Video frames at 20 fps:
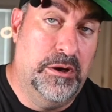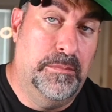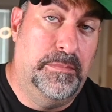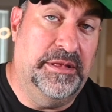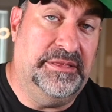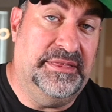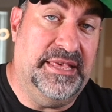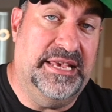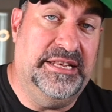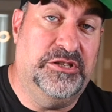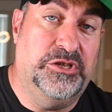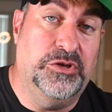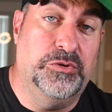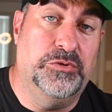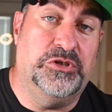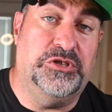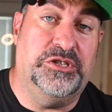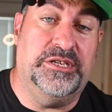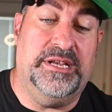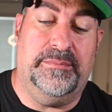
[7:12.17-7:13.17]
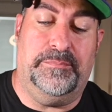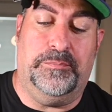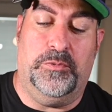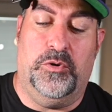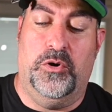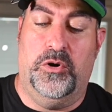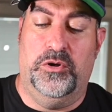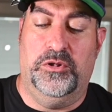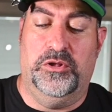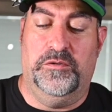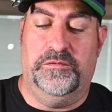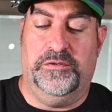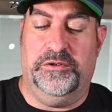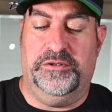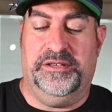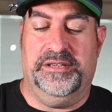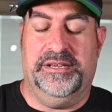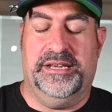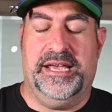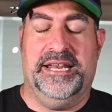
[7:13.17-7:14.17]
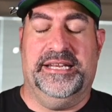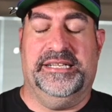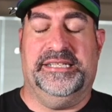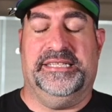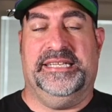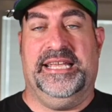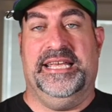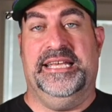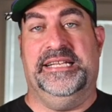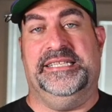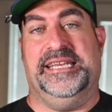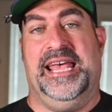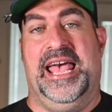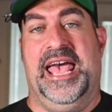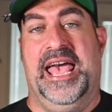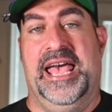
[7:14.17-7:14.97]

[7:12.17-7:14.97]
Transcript: but they do ship all over the United States